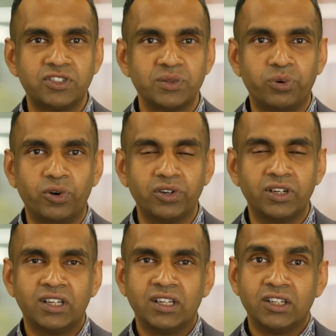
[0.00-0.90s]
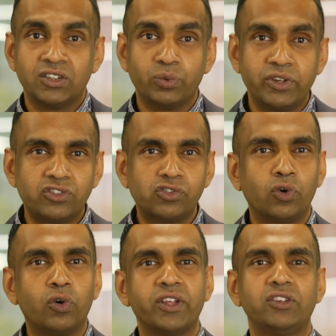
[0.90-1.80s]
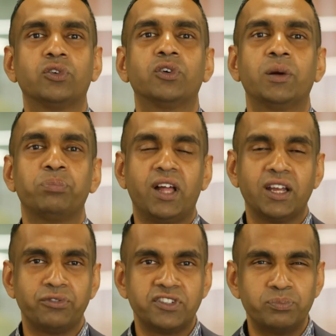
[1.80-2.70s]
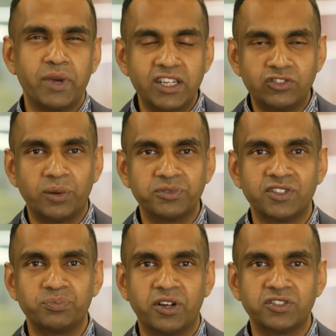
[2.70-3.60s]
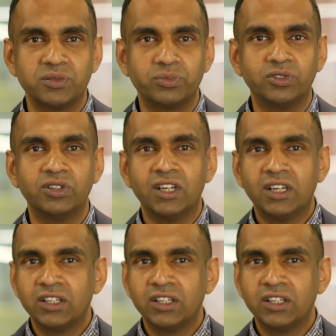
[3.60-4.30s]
support to ensure that you're applying for as many jobs as possible,